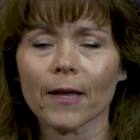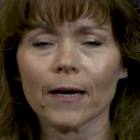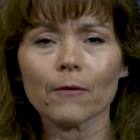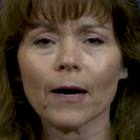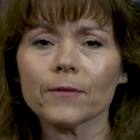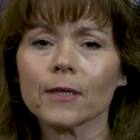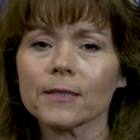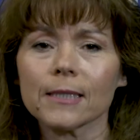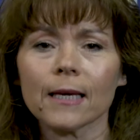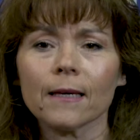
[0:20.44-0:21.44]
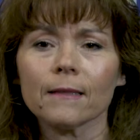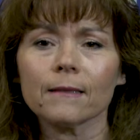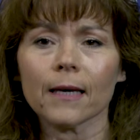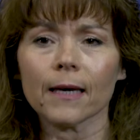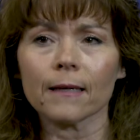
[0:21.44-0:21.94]
they arrived on
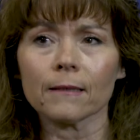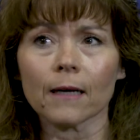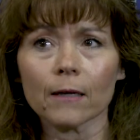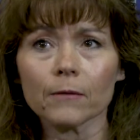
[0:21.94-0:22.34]
scene and I